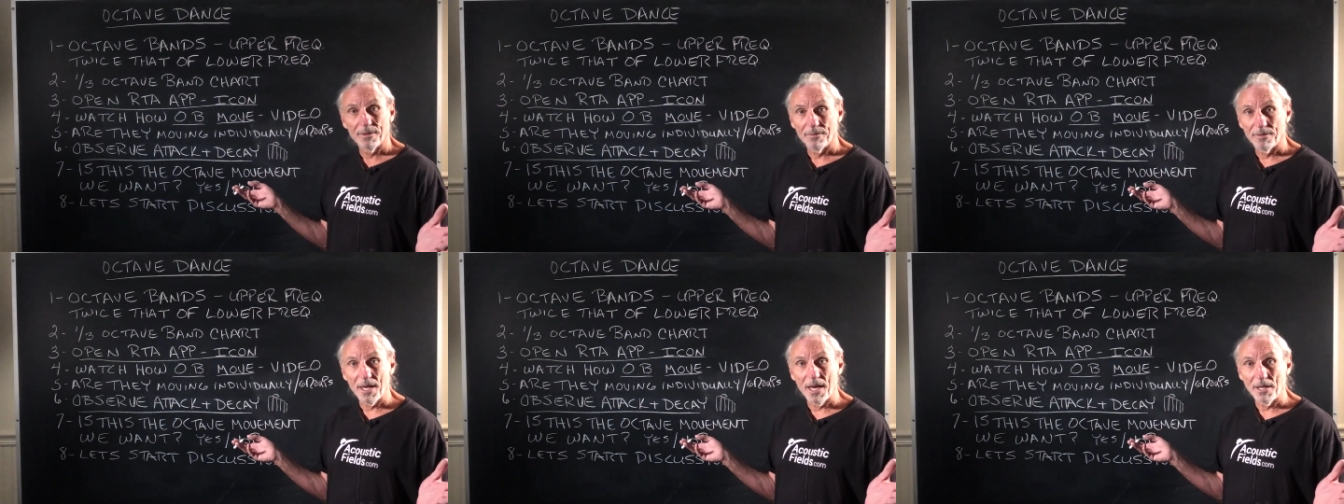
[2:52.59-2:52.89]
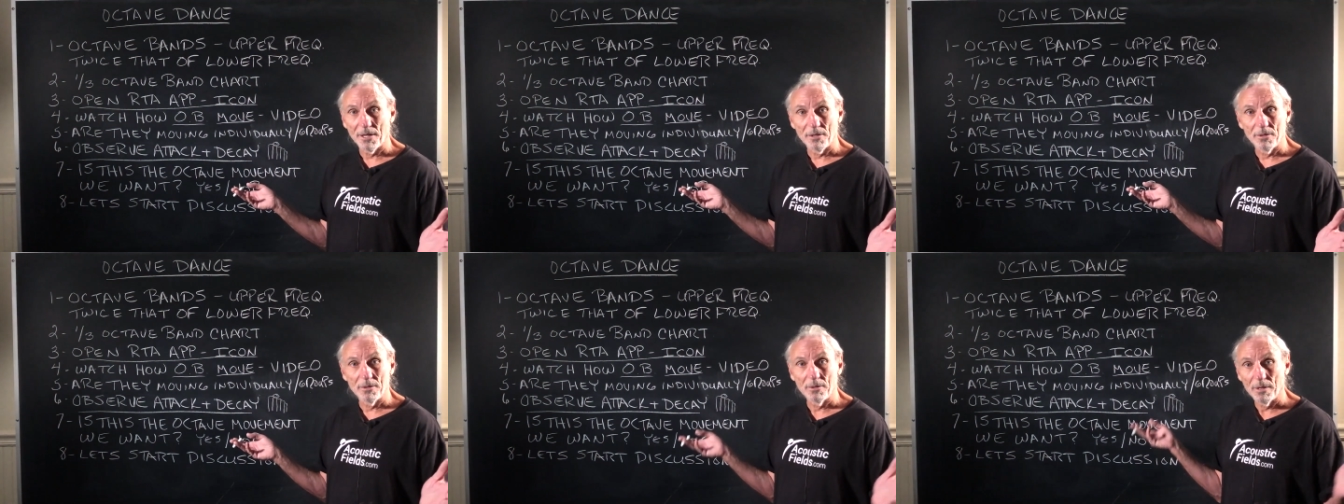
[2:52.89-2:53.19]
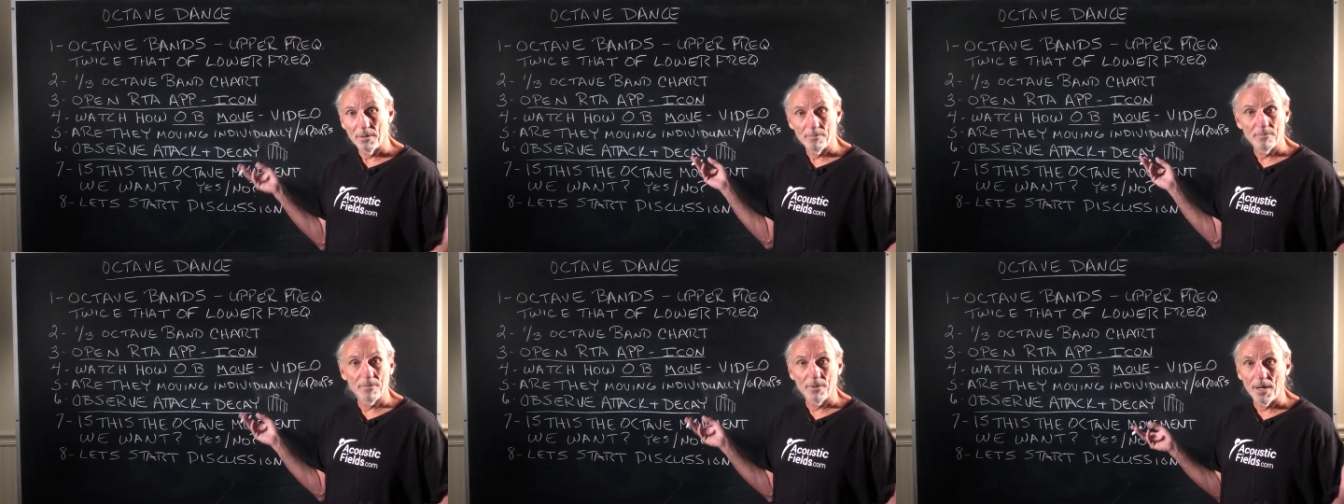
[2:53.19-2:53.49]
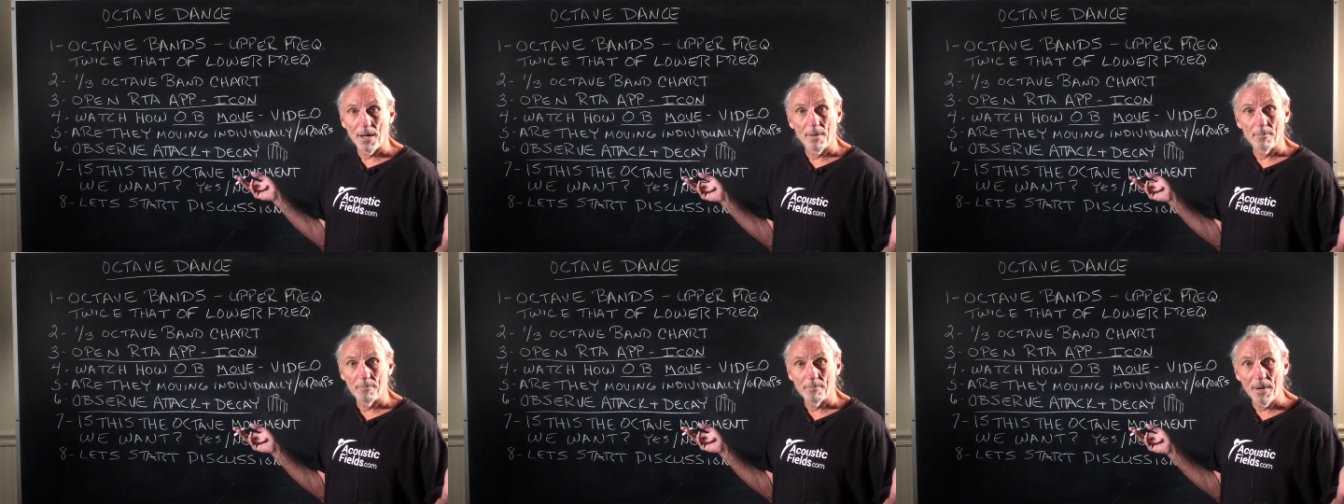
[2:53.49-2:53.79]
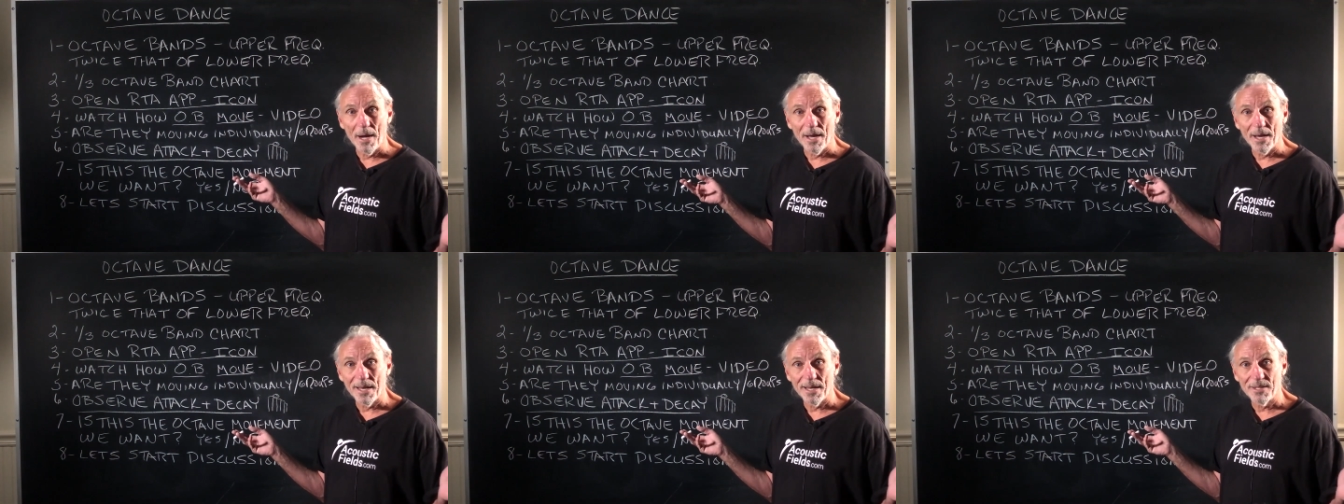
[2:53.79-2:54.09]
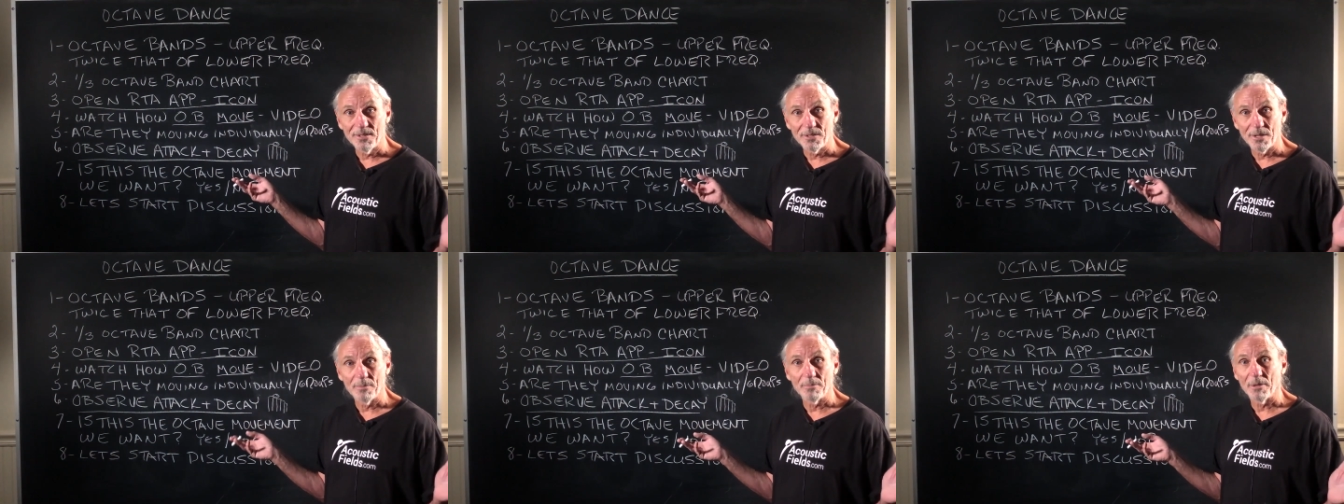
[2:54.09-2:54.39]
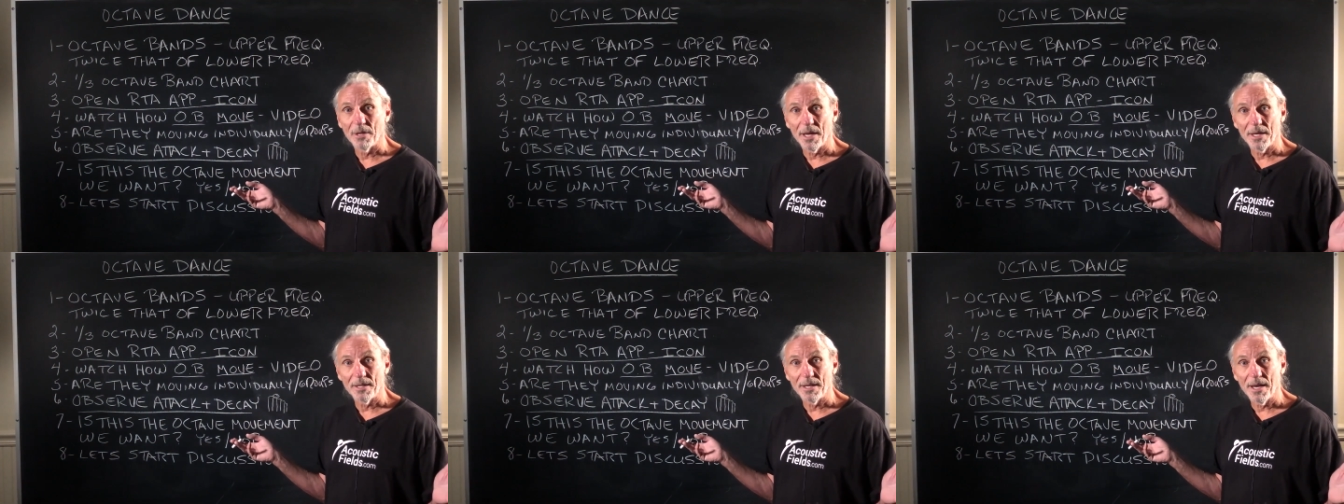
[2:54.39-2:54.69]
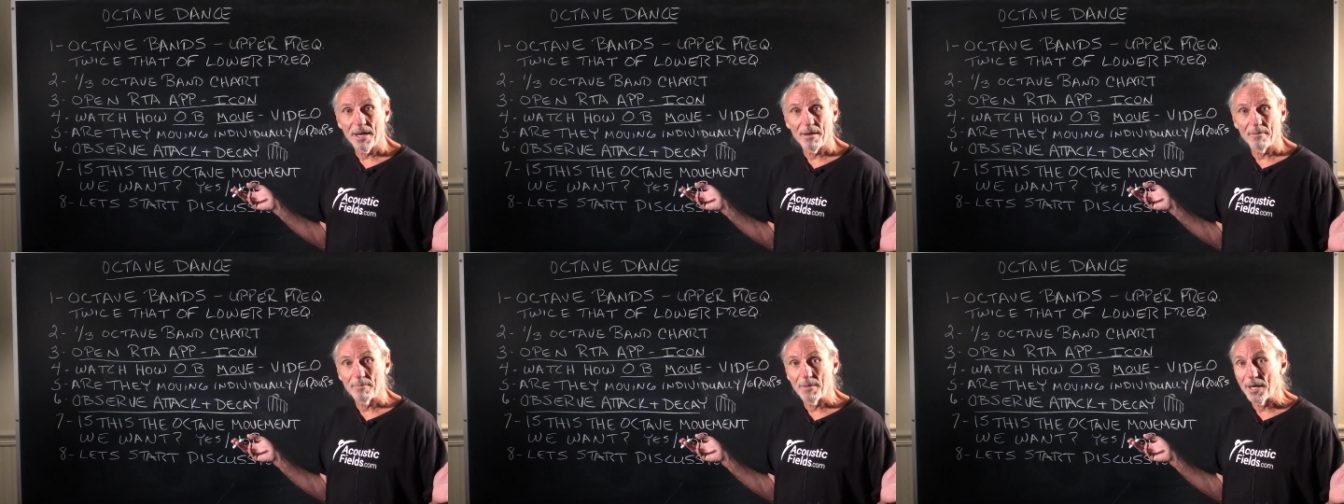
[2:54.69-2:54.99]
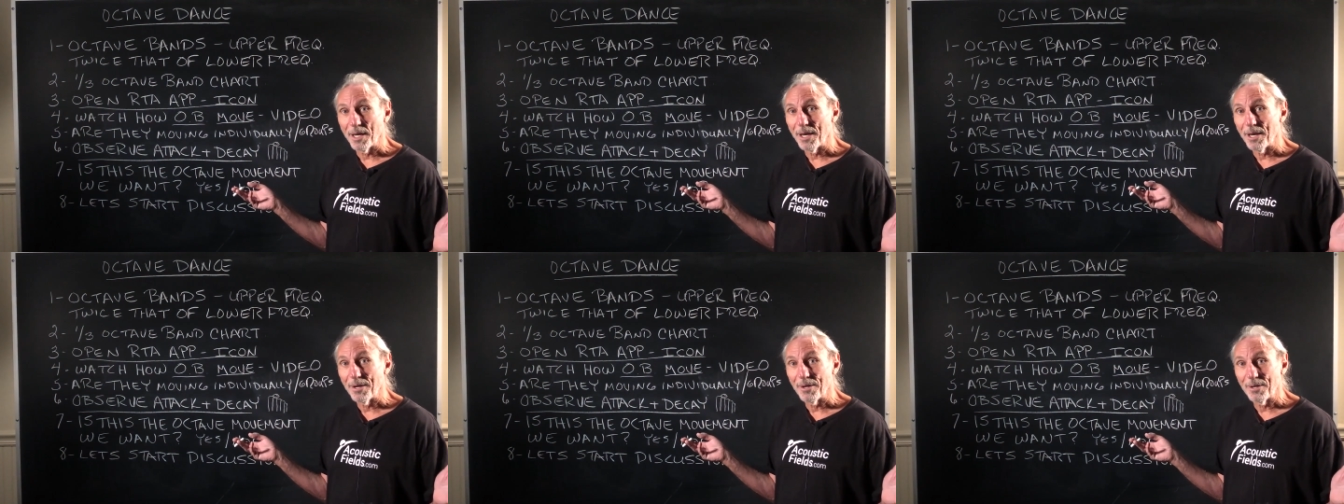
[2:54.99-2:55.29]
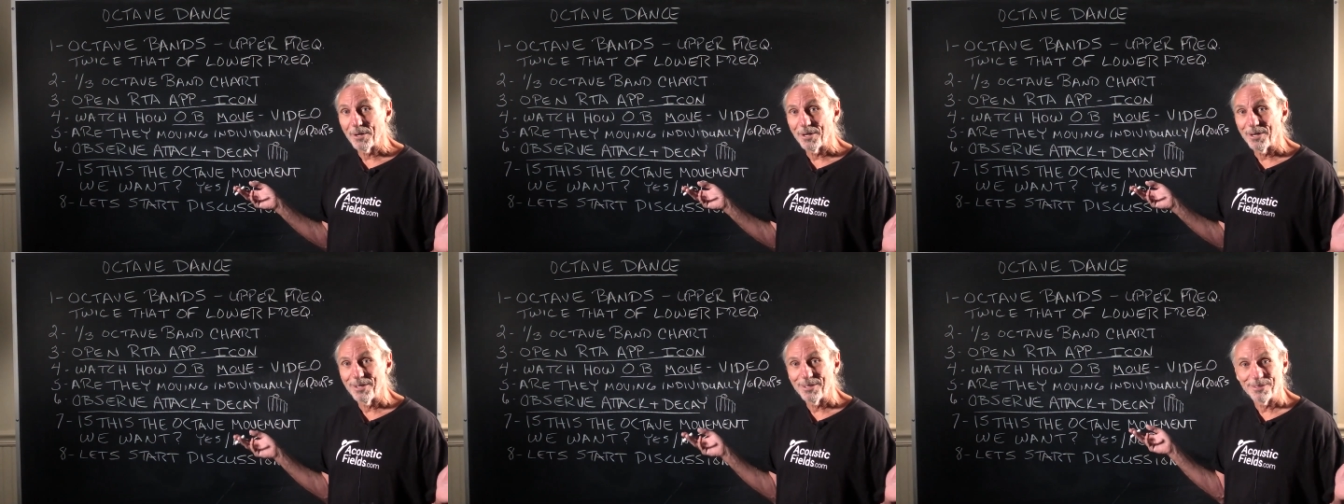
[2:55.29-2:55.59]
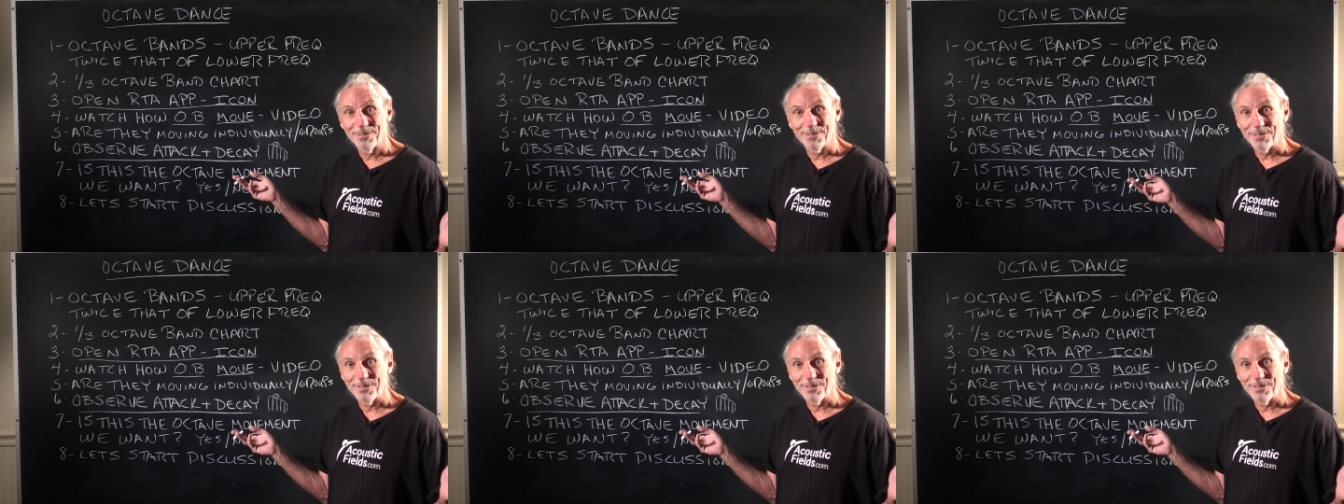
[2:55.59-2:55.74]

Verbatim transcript: Thank you. I'm, I'm my age, I'm glad to have my hair.